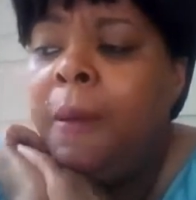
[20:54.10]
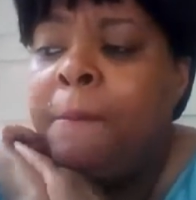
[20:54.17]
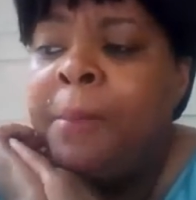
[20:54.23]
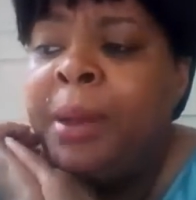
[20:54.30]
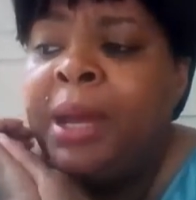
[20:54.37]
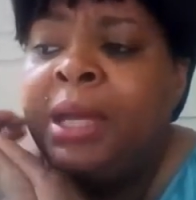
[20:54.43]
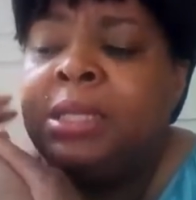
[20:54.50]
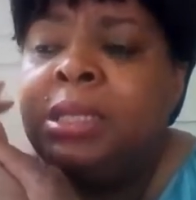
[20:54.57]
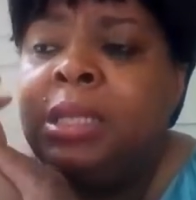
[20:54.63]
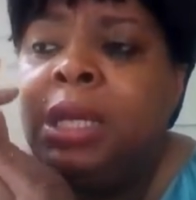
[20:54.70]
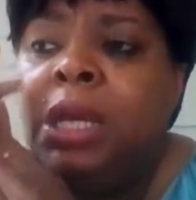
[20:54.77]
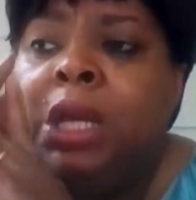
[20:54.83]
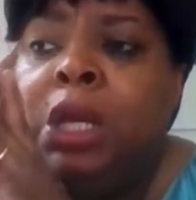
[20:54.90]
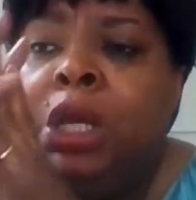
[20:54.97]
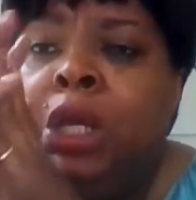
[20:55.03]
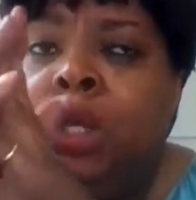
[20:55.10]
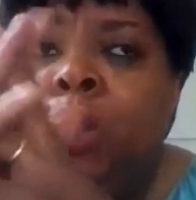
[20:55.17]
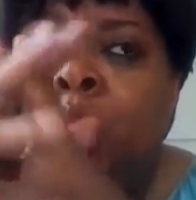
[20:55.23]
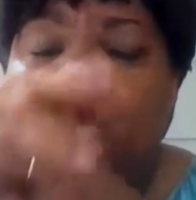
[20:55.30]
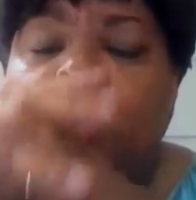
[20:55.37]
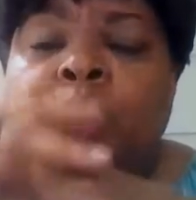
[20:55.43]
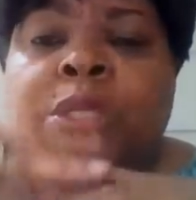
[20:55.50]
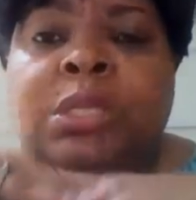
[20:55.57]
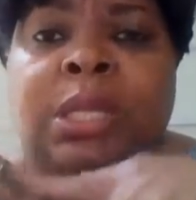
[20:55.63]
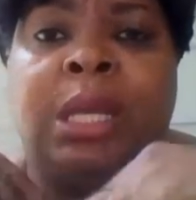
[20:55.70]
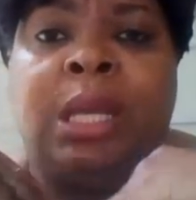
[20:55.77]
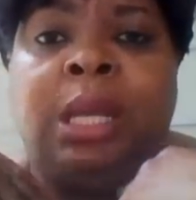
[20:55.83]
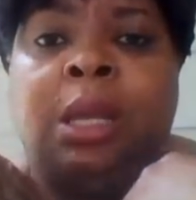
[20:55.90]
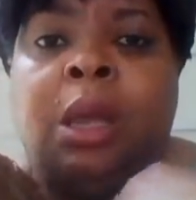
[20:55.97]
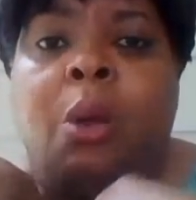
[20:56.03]
But you
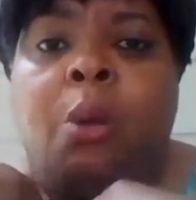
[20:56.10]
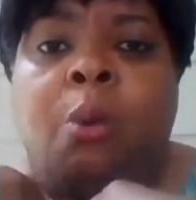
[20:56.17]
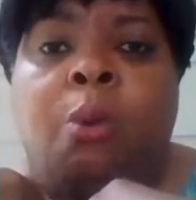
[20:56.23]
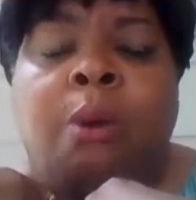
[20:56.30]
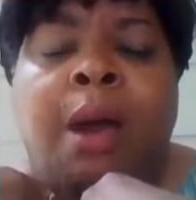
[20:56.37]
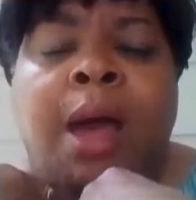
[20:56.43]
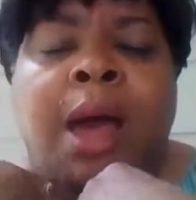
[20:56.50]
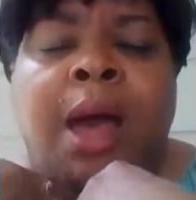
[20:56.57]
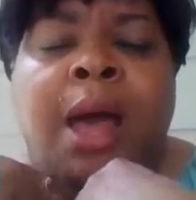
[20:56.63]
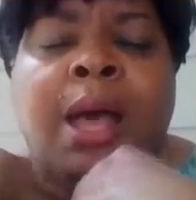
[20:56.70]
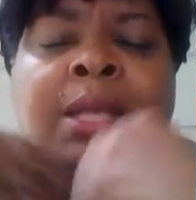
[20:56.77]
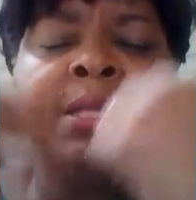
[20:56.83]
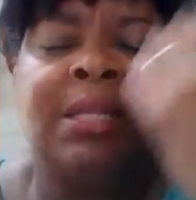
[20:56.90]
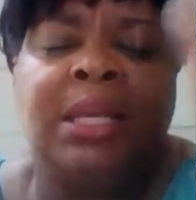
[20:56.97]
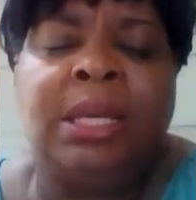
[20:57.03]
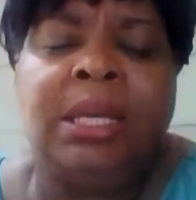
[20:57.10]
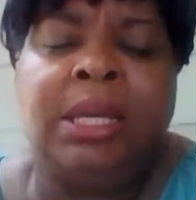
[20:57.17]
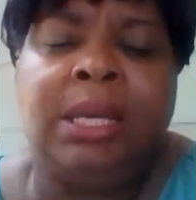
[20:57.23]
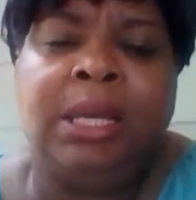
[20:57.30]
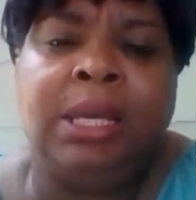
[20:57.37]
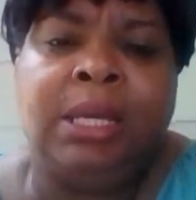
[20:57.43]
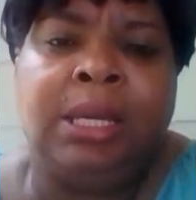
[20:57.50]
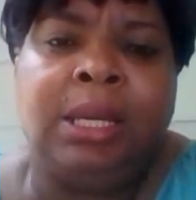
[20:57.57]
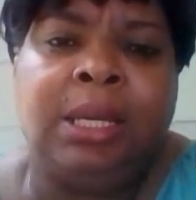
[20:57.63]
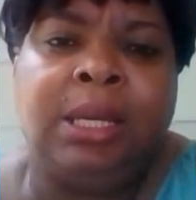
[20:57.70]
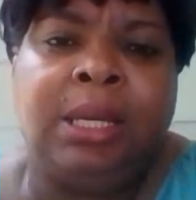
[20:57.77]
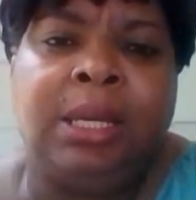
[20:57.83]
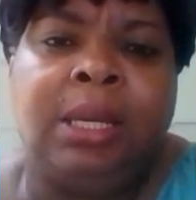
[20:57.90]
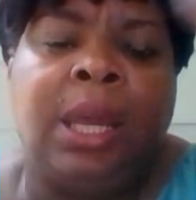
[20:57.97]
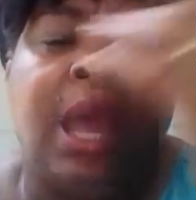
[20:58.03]
sing
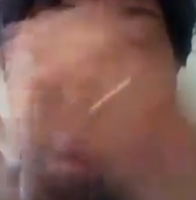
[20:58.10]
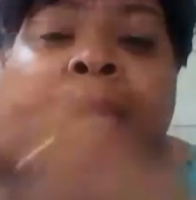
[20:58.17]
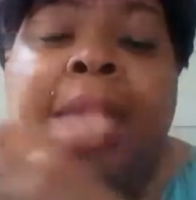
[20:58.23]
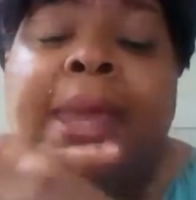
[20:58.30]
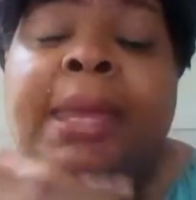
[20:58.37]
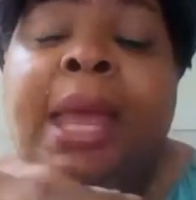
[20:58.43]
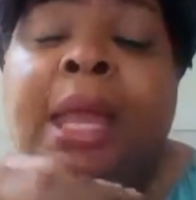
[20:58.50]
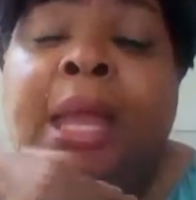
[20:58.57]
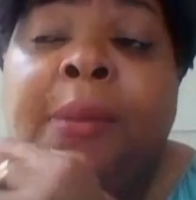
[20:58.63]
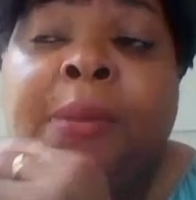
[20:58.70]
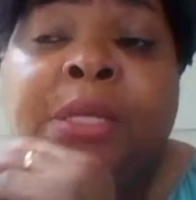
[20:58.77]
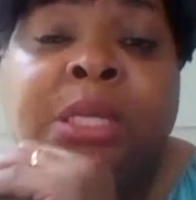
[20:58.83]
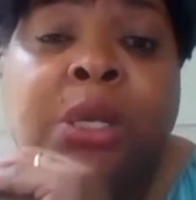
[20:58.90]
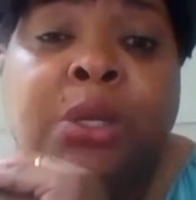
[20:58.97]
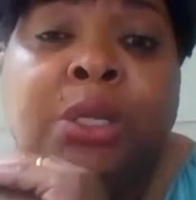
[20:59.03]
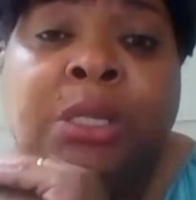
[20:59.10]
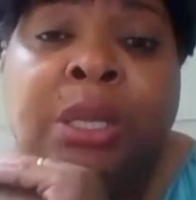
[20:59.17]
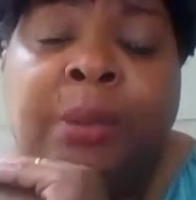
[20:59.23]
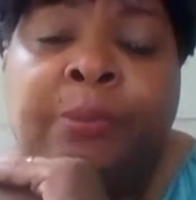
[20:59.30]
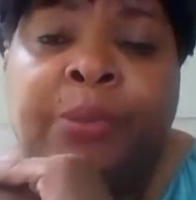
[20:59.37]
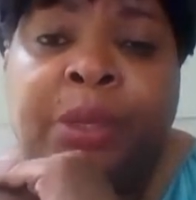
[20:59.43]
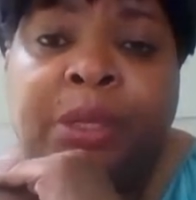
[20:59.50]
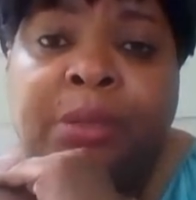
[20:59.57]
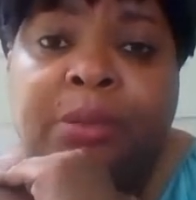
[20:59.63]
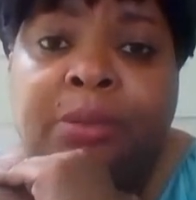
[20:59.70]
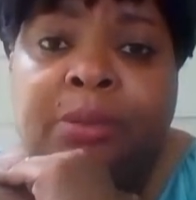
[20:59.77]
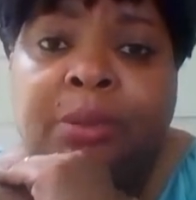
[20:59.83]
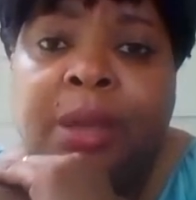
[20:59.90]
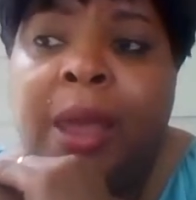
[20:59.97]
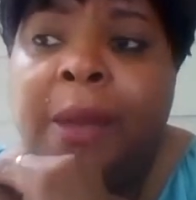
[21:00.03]
Wazi. Now let me tell you something.
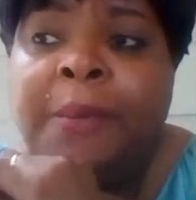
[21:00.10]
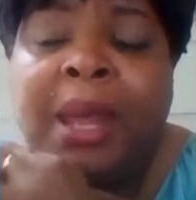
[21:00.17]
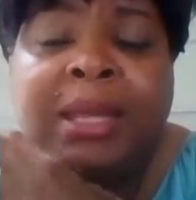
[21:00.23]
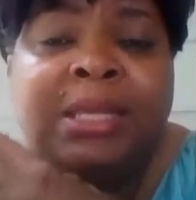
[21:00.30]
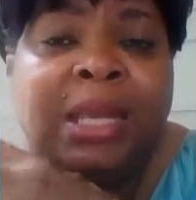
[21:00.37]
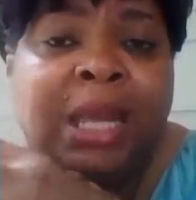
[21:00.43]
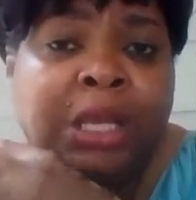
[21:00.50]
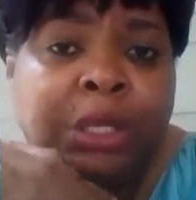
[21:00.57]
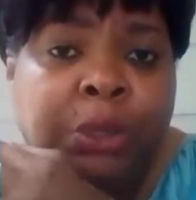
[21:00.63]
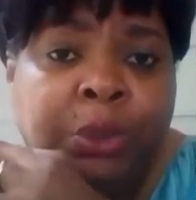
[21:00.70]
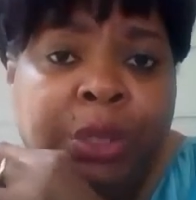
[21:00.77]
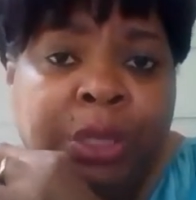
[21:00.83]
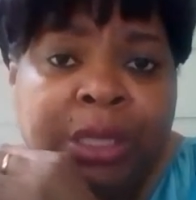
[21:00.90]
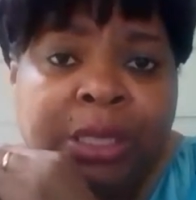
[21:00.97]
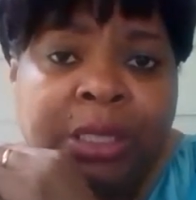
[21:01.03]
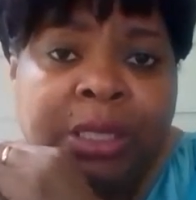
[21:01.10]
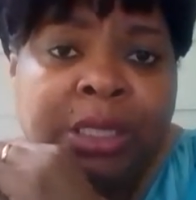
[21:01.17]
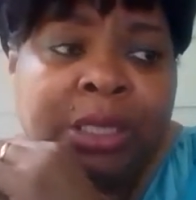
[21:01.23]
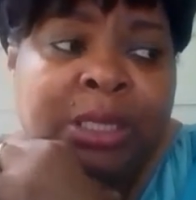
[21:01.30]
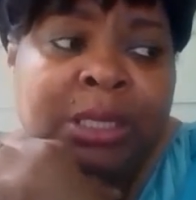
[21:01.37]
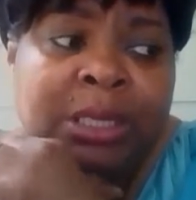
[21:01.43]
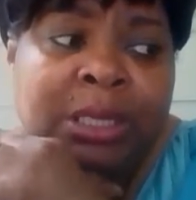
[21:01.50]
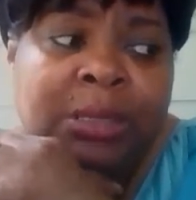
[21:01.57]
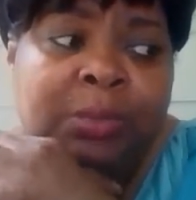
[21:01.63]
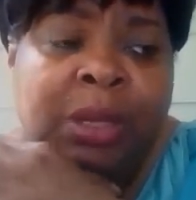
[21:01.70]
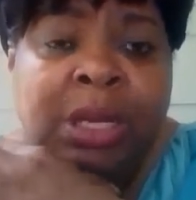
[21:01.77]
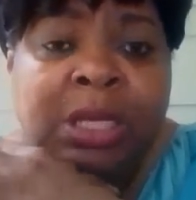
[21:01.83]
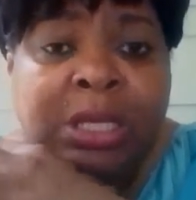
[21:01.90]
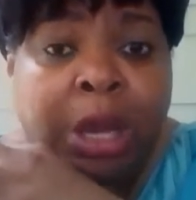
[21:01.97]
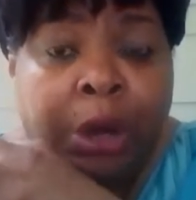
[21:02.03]
I'm not telling you this just
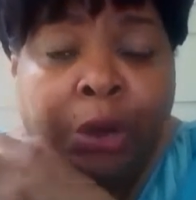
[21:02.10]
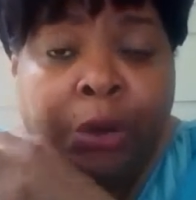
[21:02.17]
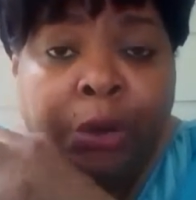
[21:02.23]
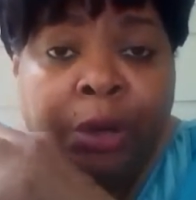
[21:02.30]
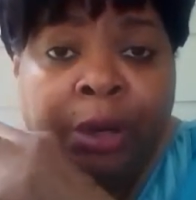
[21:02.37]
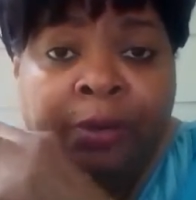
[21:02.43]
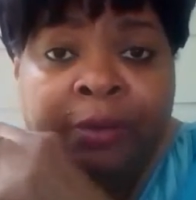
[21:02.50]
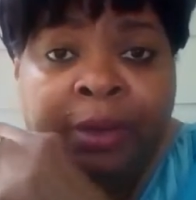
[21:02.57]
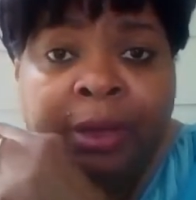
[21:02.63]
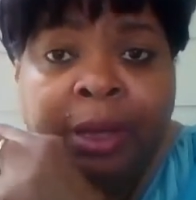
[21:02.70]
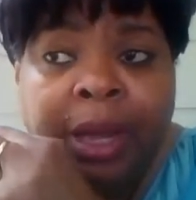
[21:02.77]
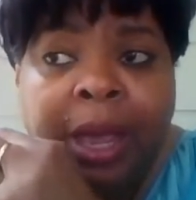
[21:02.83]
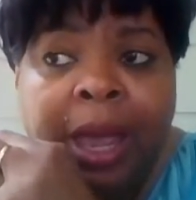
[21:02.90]
because I heard of it.